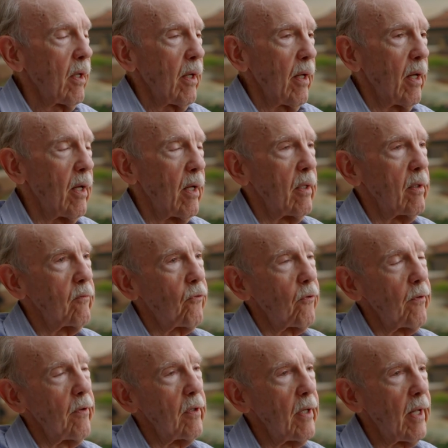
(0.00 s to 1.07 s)
And
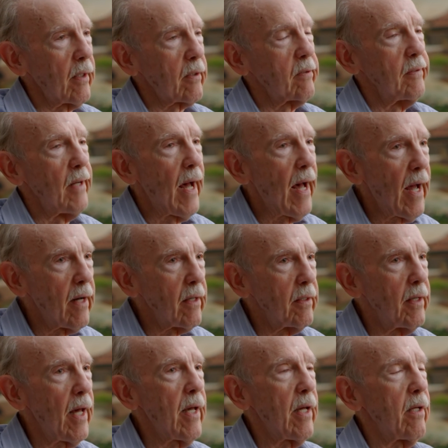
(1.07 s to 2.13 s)
for the next 9
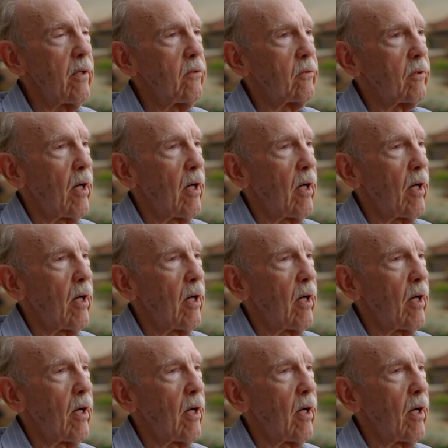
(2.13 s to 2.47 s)
days,